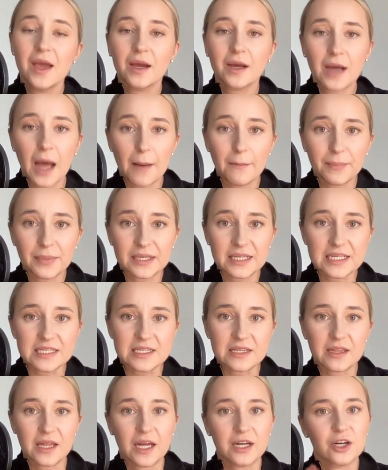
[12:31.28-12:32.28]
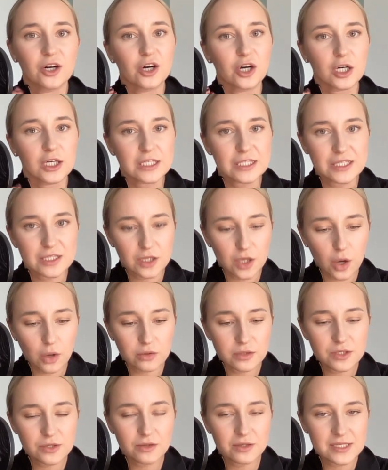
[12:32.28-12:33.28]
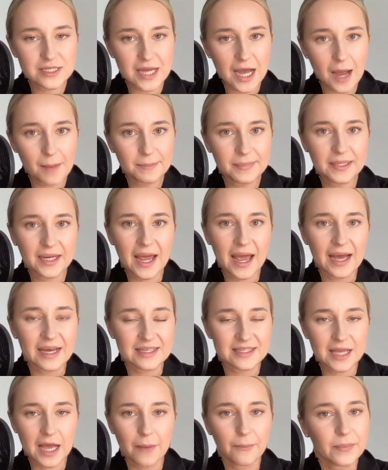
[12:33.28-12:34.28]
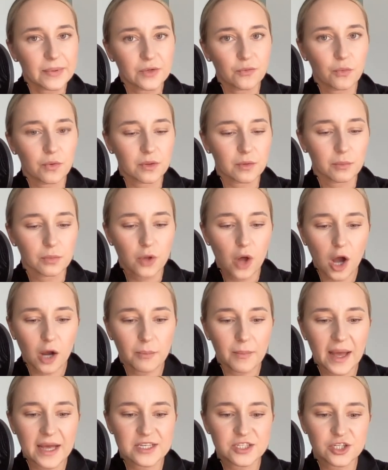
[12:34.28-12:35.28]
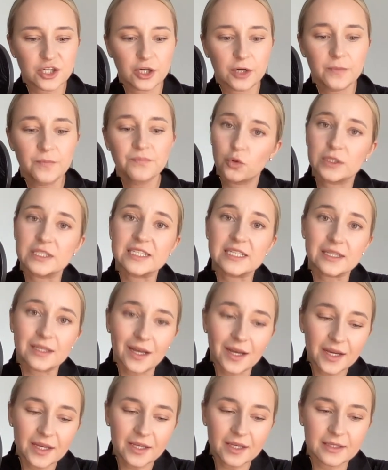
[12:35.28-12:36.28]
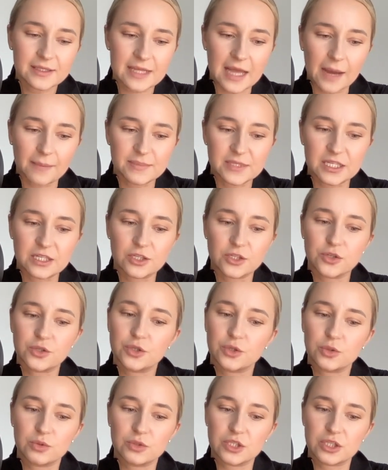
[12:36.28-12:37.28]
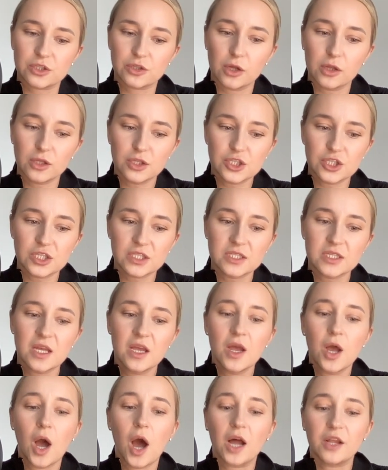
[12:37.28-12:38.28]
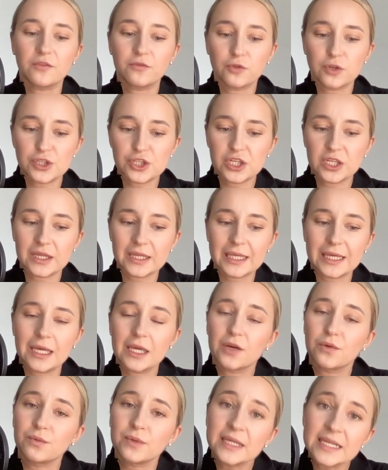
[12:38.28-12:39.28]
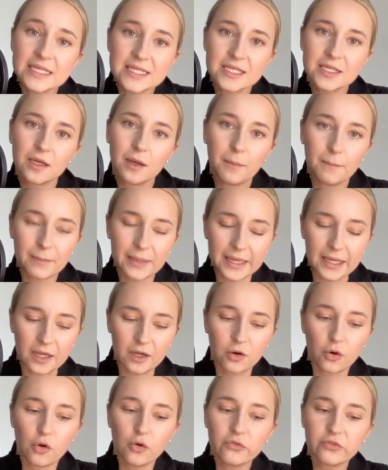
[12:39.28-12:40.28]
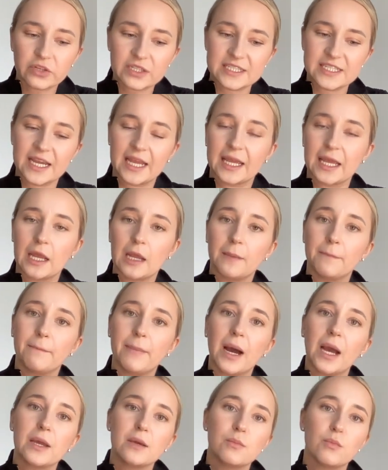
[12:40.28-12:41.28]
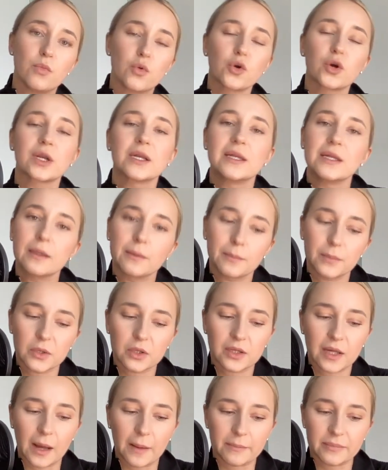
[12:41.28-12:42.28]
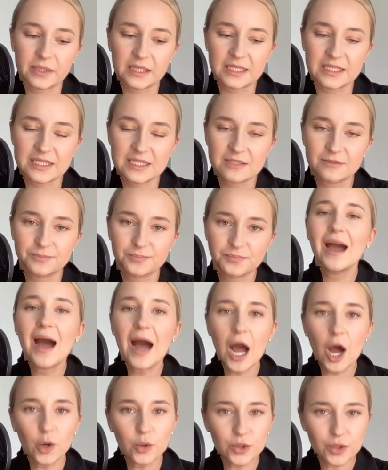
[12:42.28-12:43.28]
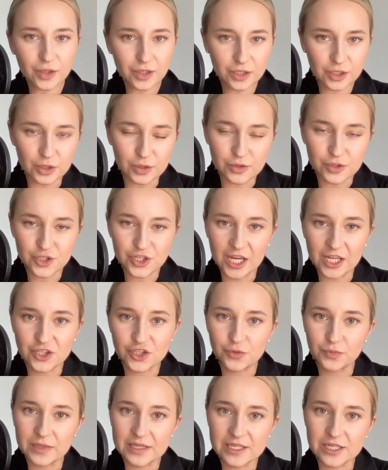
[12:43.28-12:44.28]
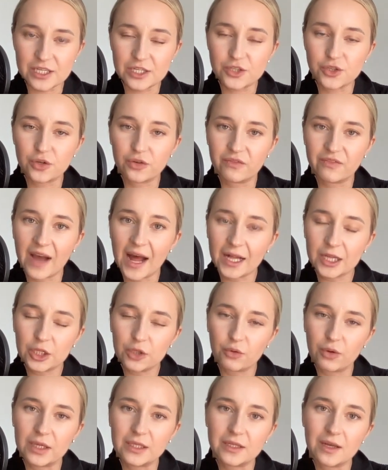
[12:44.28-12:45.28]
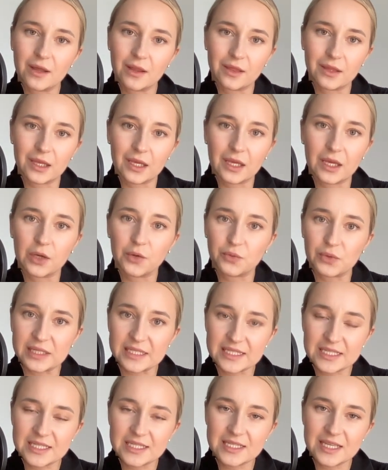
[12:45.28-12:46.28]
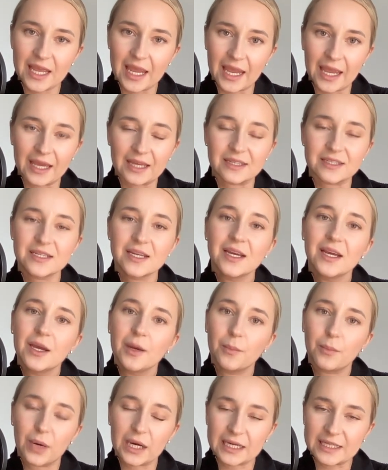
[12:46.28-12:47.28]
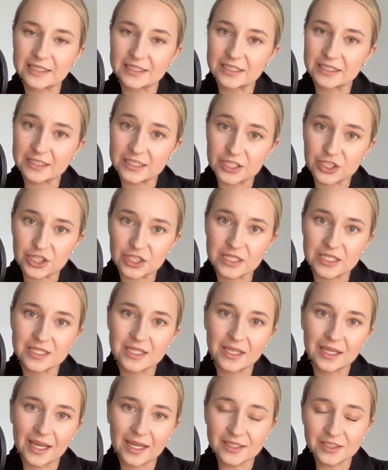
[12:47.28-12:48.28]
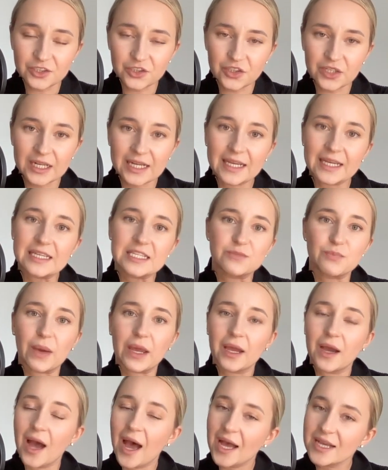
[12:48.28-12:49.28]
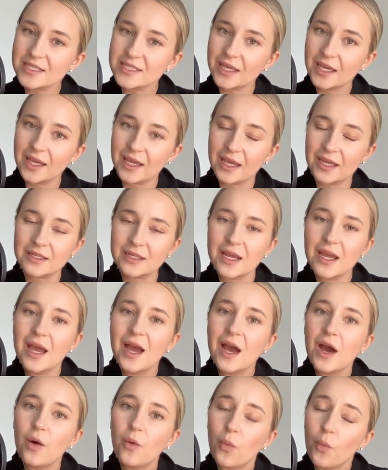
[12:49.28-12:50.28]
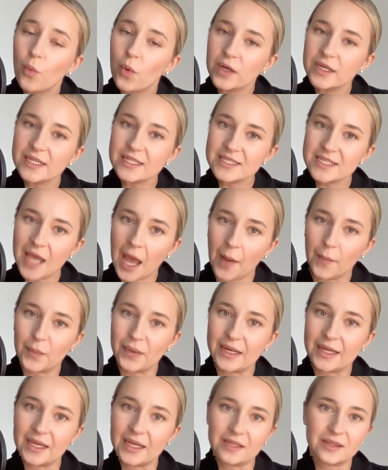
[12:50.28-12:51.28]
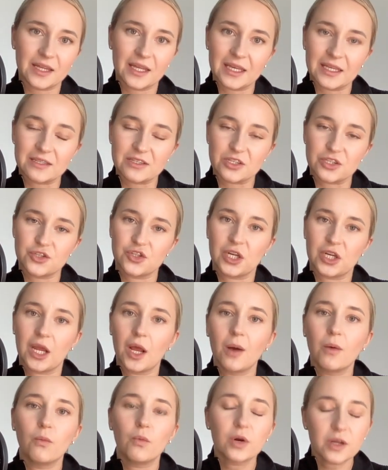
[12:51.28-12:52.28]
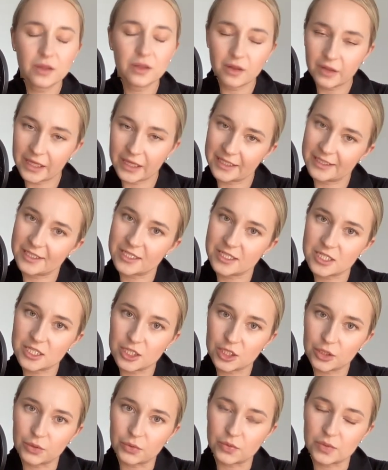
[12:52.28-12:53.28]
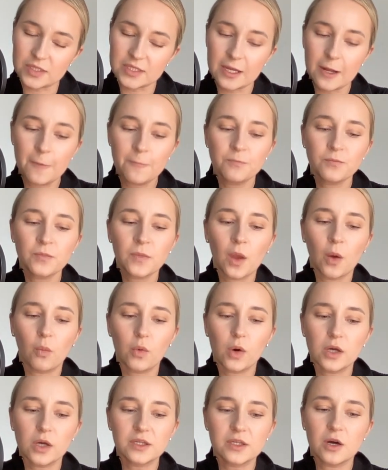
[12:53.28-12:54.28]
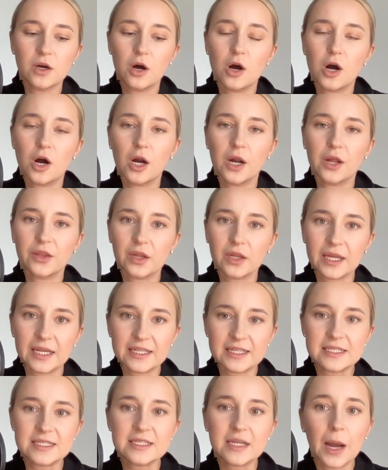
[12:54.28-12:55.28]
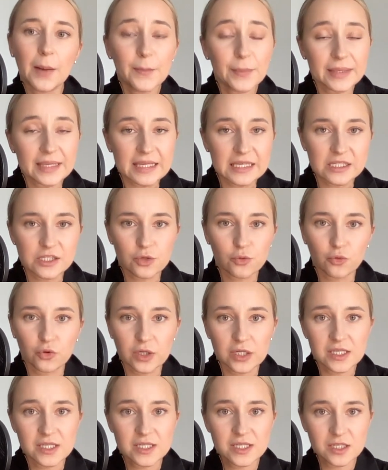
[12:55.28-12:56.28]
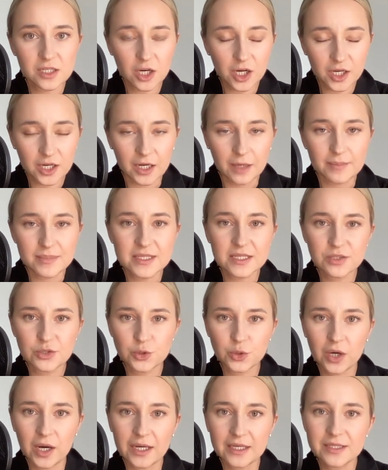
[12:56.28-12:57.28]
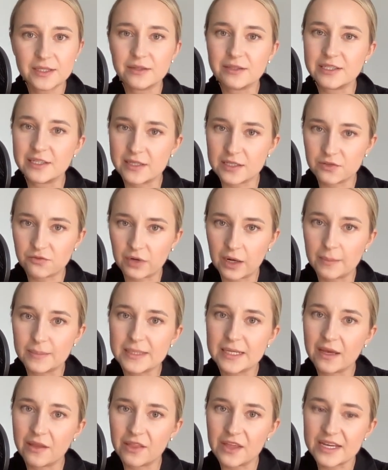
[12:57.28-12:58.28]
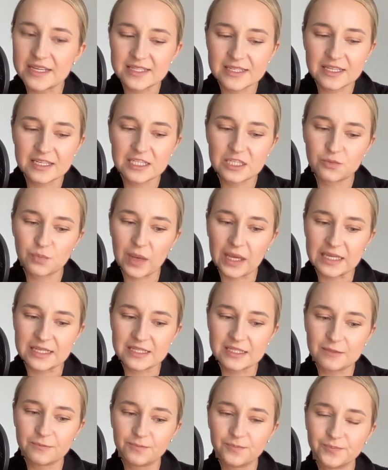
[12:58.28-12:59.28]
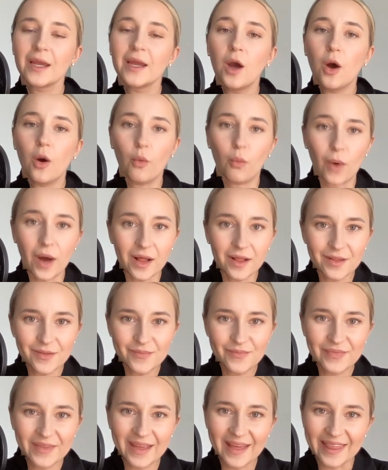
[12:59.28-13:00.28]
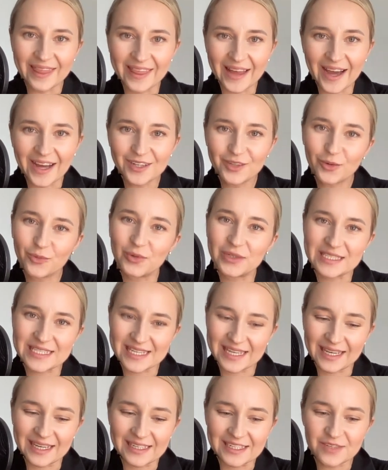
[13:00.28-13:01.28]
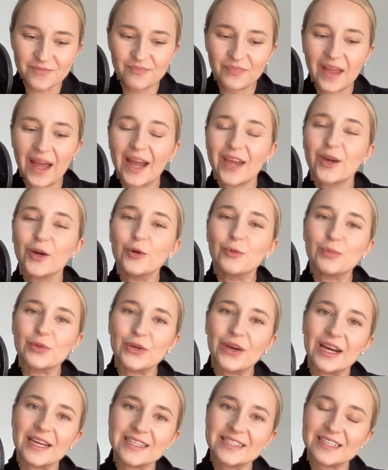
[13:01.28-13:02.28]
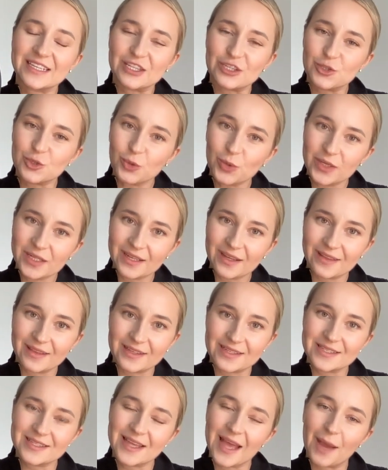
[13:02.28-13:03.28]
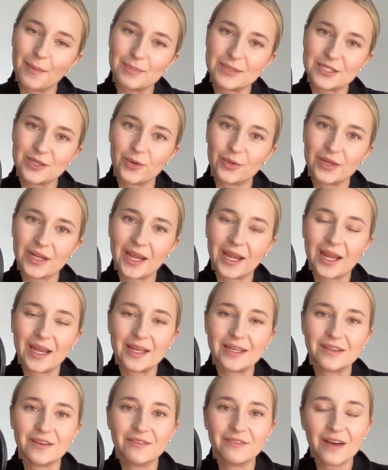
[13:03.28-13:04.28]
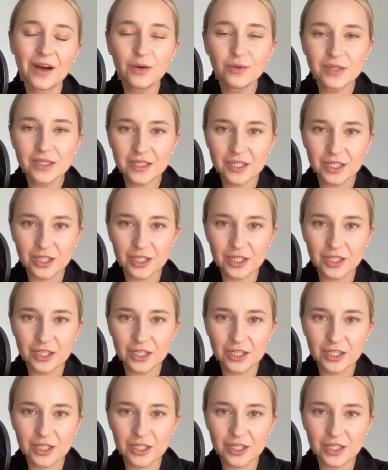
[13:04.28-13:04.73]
Companies that are slow to adapt, as happened with a Blockbuster, or deny adapting to new technologies, unfortunately risk being overtaken by more nimble companies. How you can use ChatGPT to evaluate the risks and market conditions category is by asking it what is happening in the industry? What are the latest news? What are the latest companies or startups trying to disrupt this space? Well, that was it. I hope you guys enjoyed this episode and found it